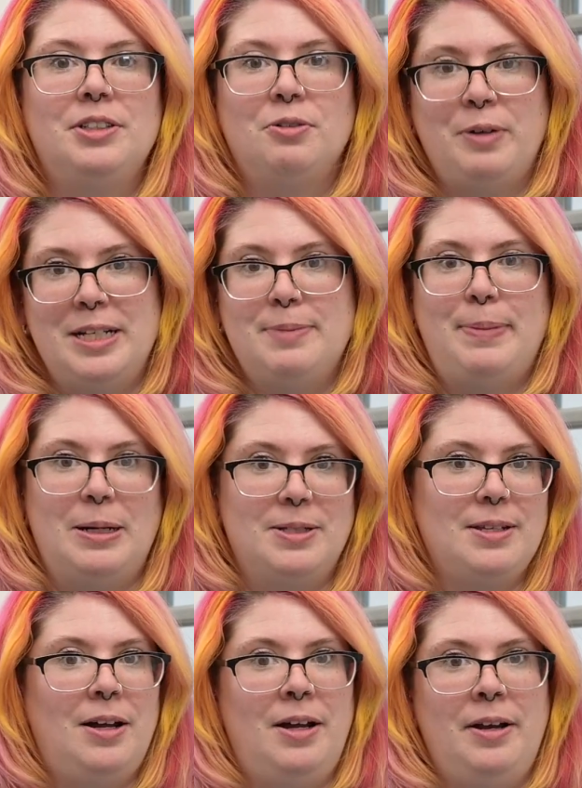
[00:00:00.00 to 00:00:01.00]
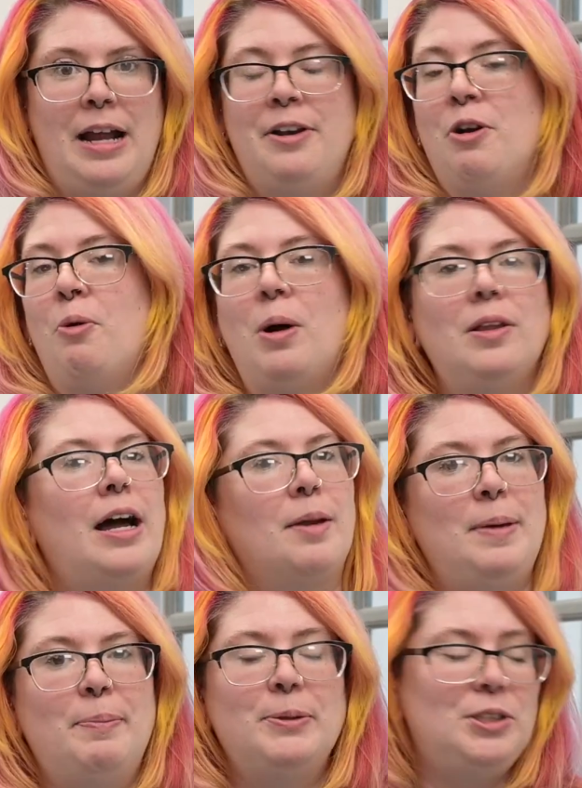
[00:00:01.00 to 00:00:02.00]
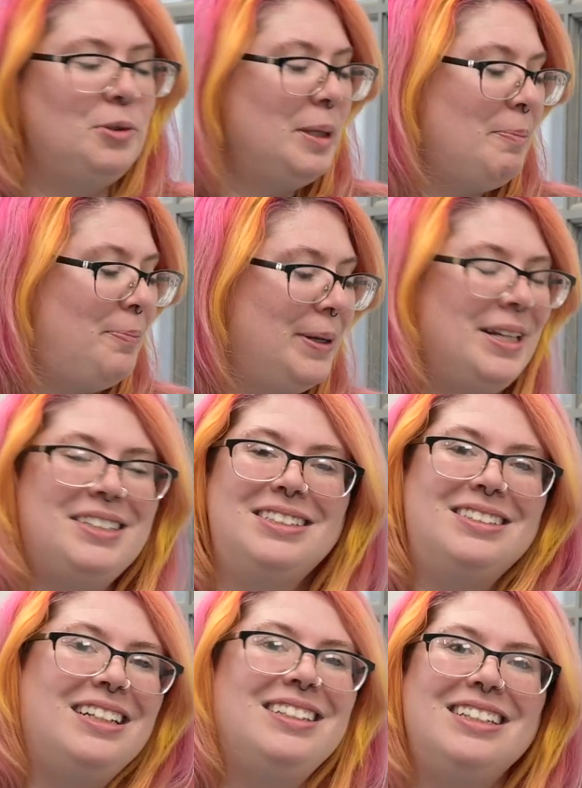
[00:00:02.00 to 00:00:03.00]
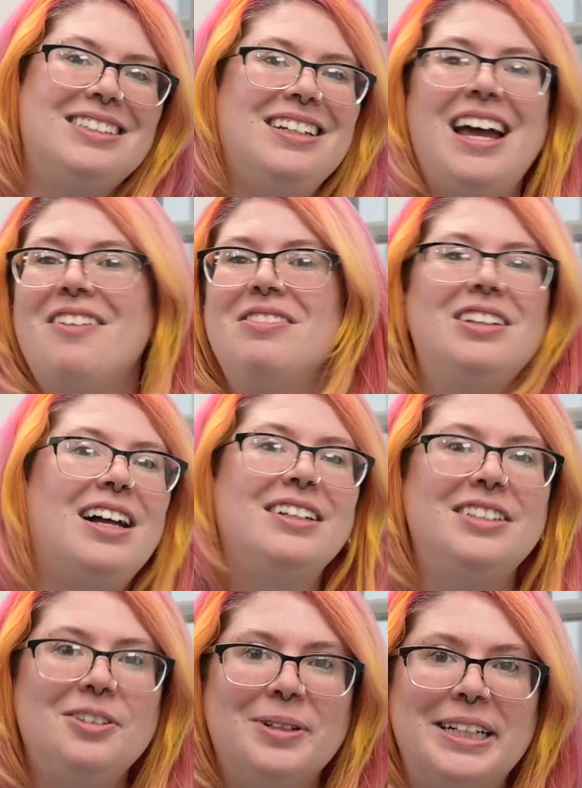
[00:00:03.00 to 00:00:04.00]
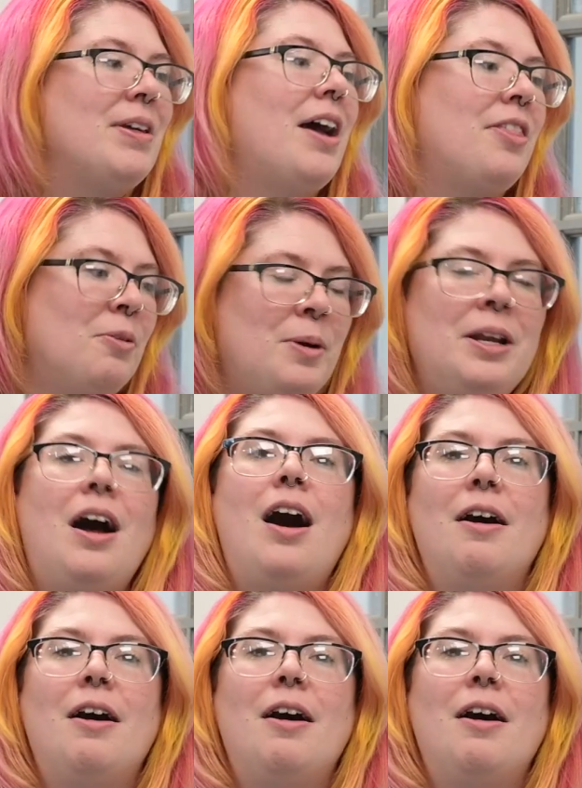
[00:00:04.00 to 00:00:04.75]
to raise bugs on. I know a lot of people do it, but it doesn't have a lot to it. The other one,